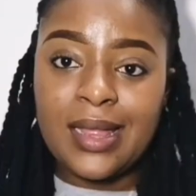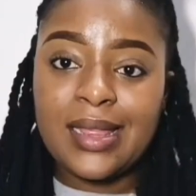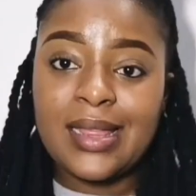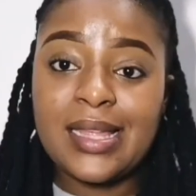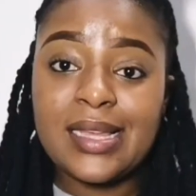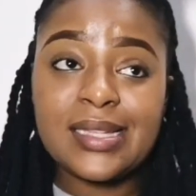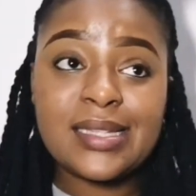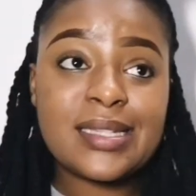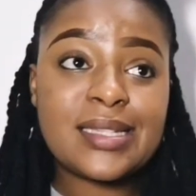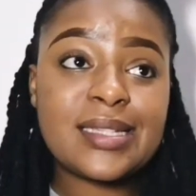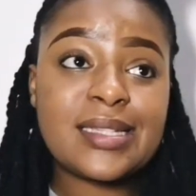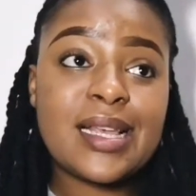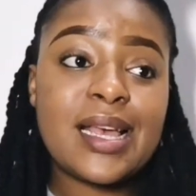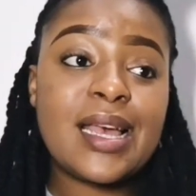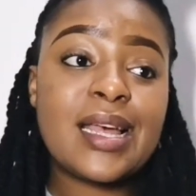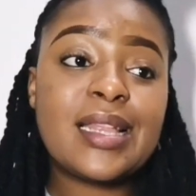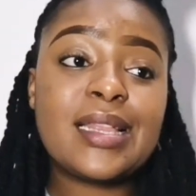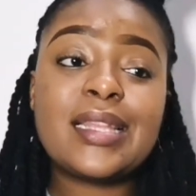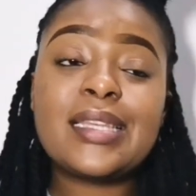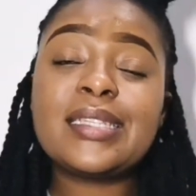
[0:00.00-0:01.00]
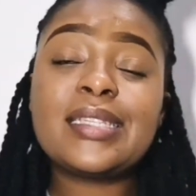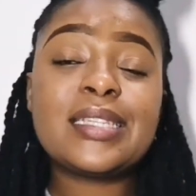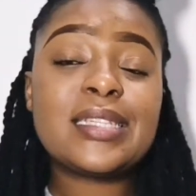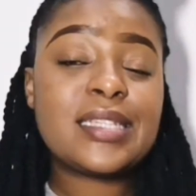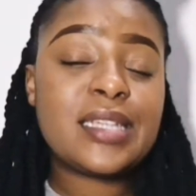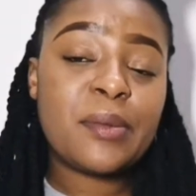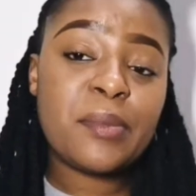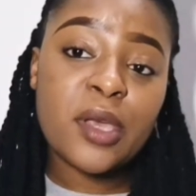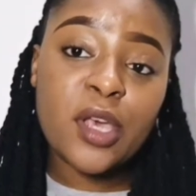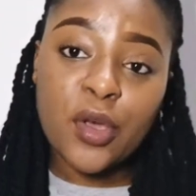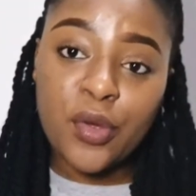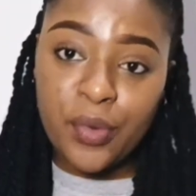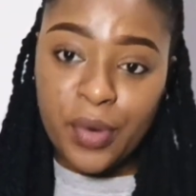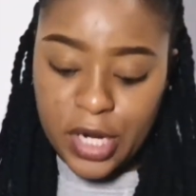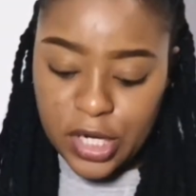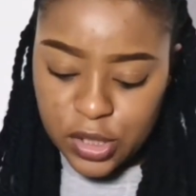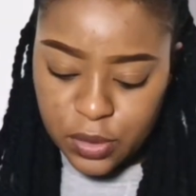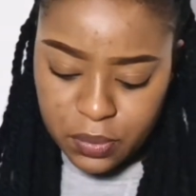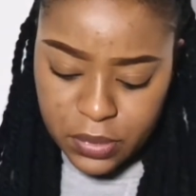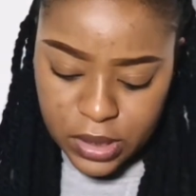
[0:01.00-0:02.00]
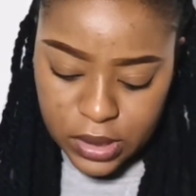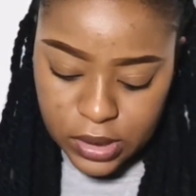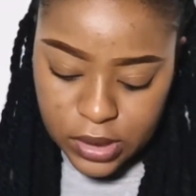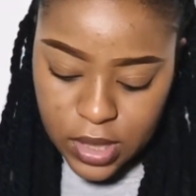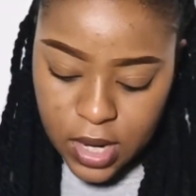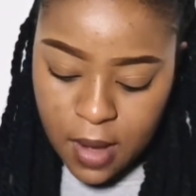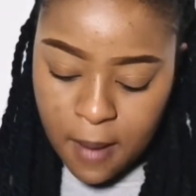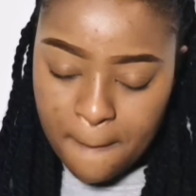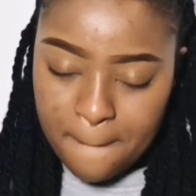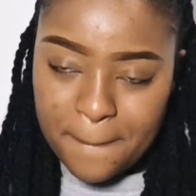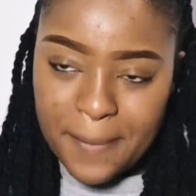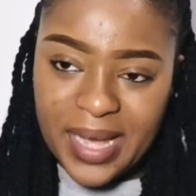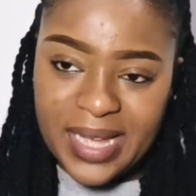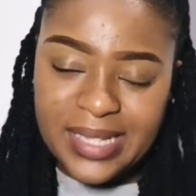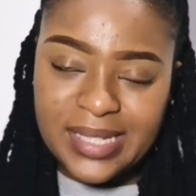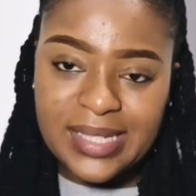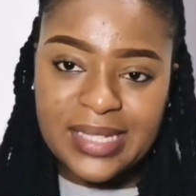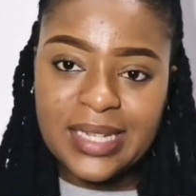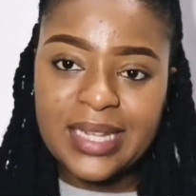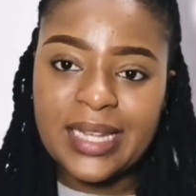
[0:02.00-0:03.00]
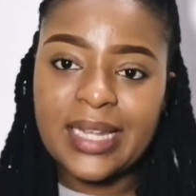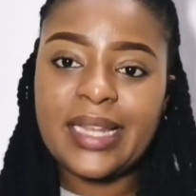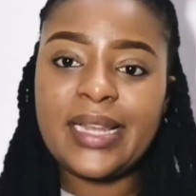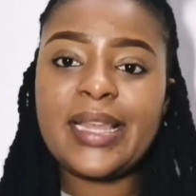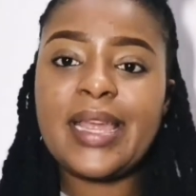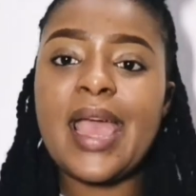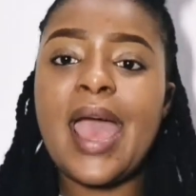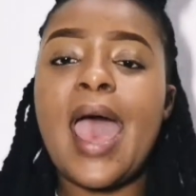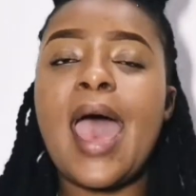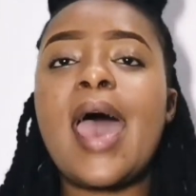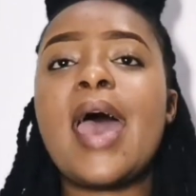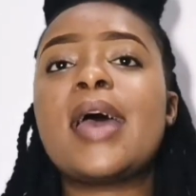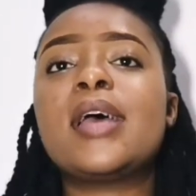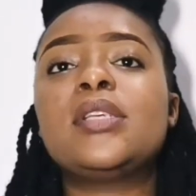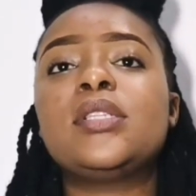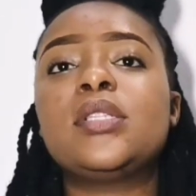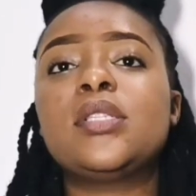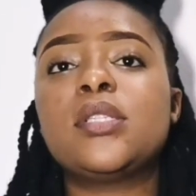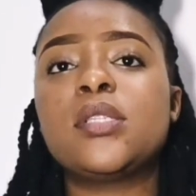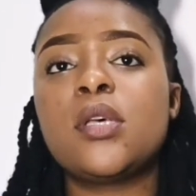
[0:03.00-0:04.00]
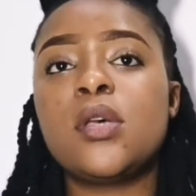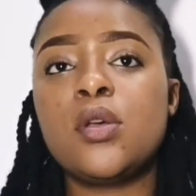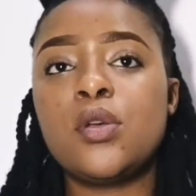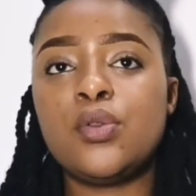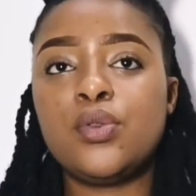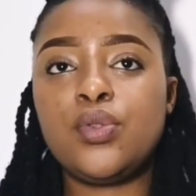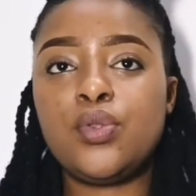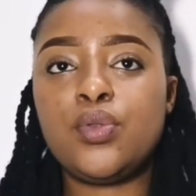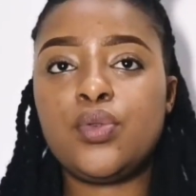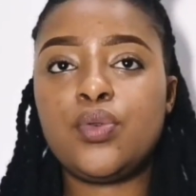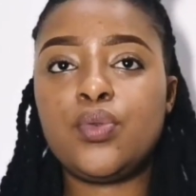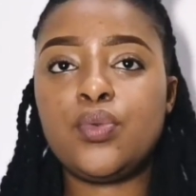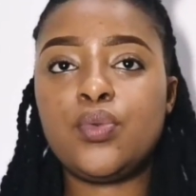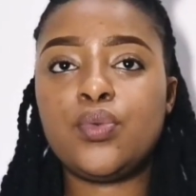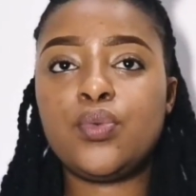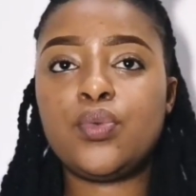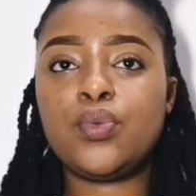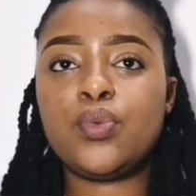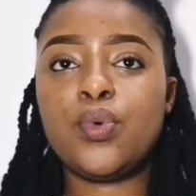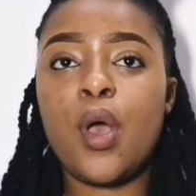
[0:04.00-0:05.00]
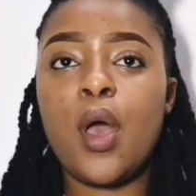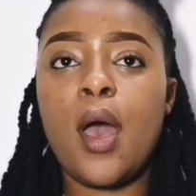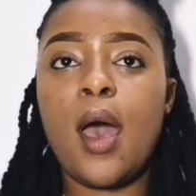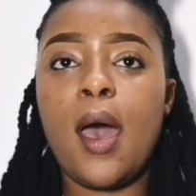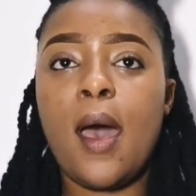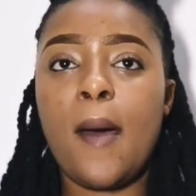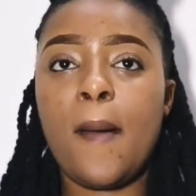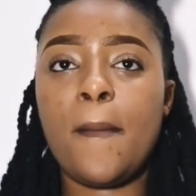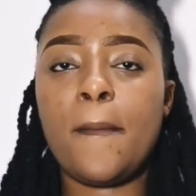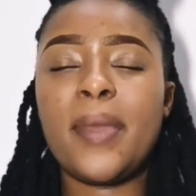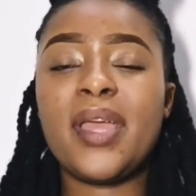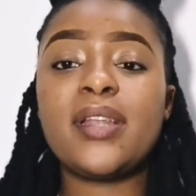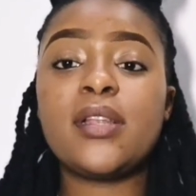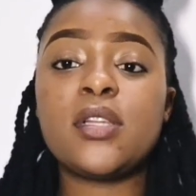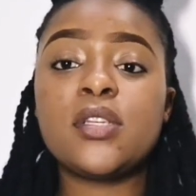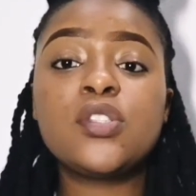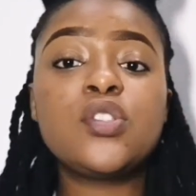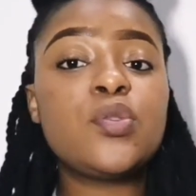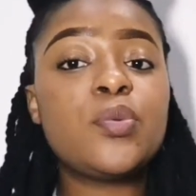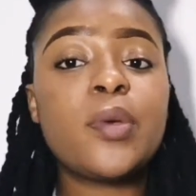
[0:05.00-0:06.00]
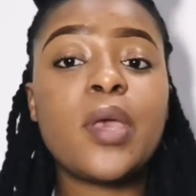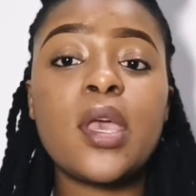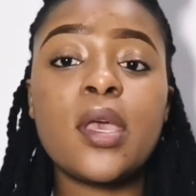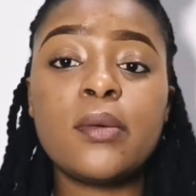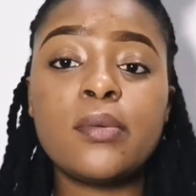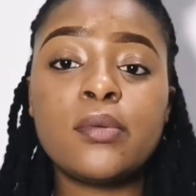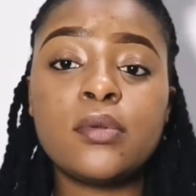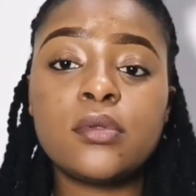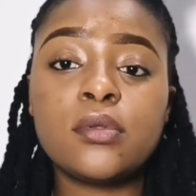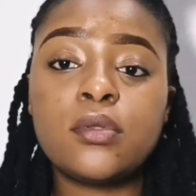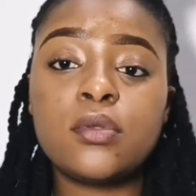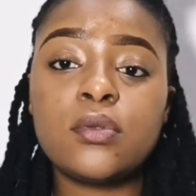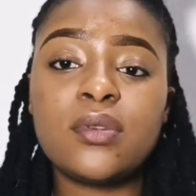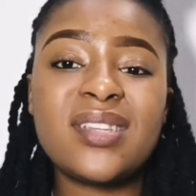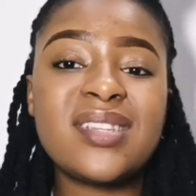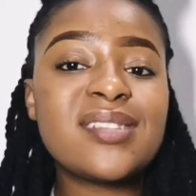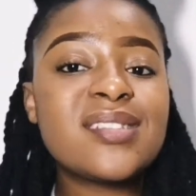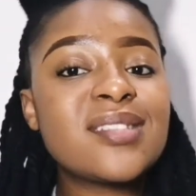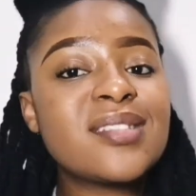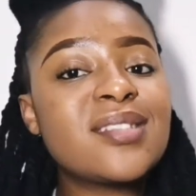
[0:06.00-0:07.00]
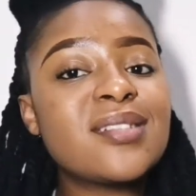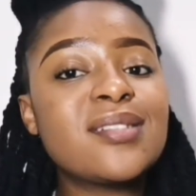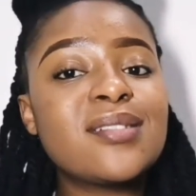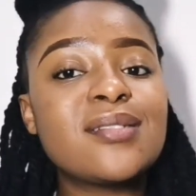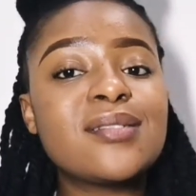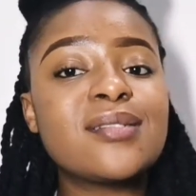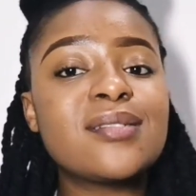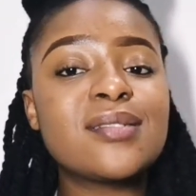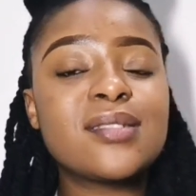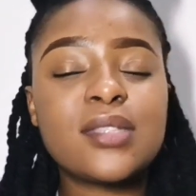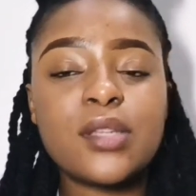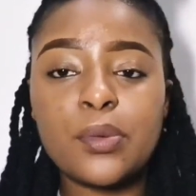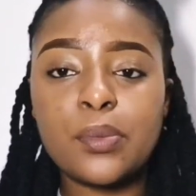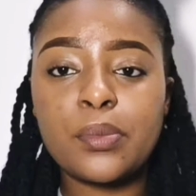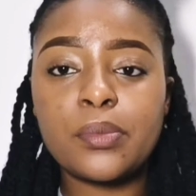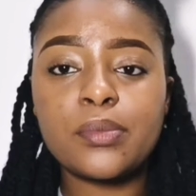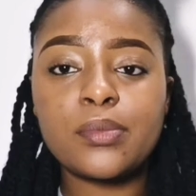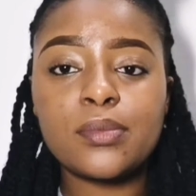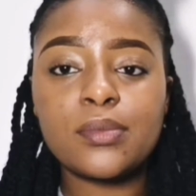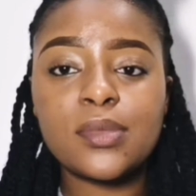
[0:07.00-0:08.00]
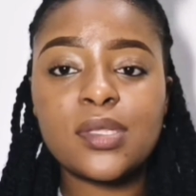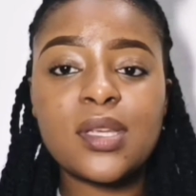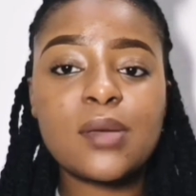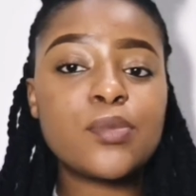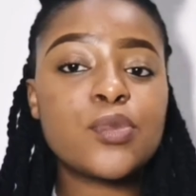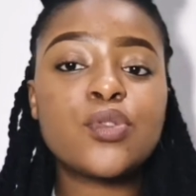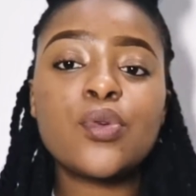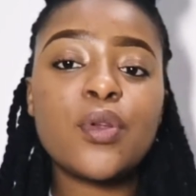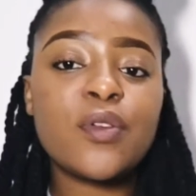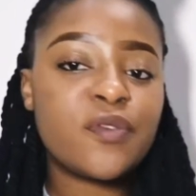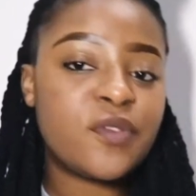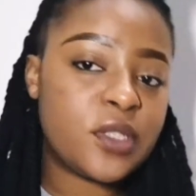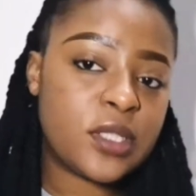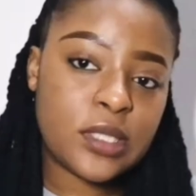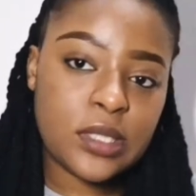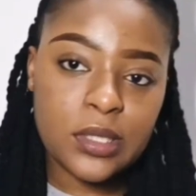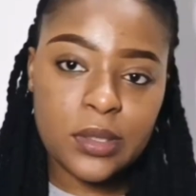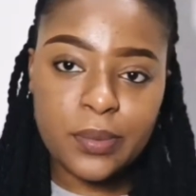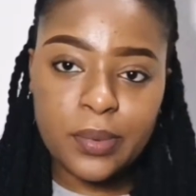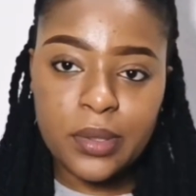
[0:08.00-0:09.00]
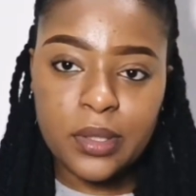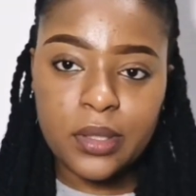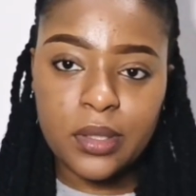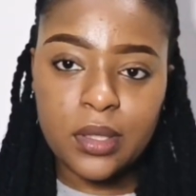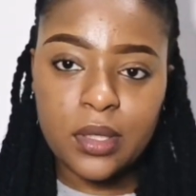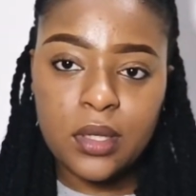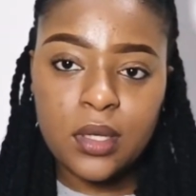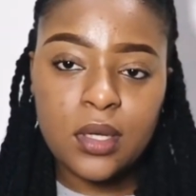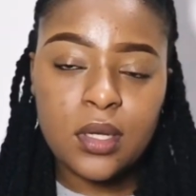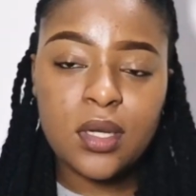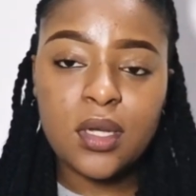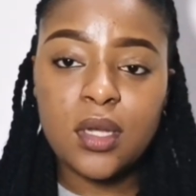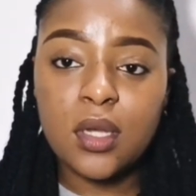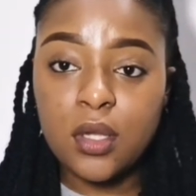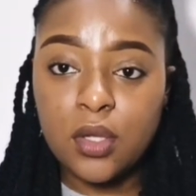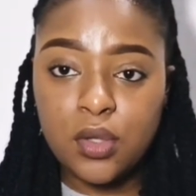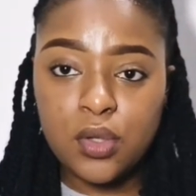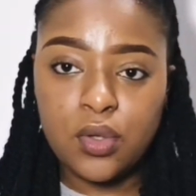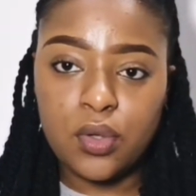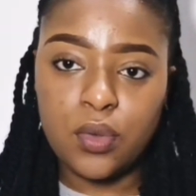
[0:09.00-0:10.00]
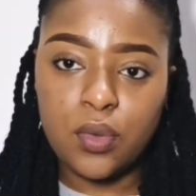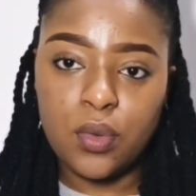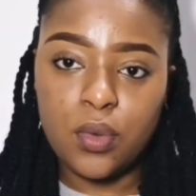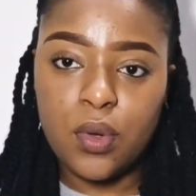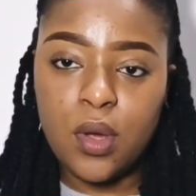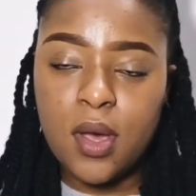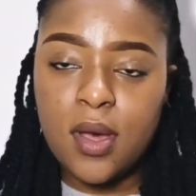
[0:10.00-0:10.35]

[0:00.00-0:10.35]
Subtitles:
This systemic arrangement basically has to it needs to be able to instill some sort of discipline in you,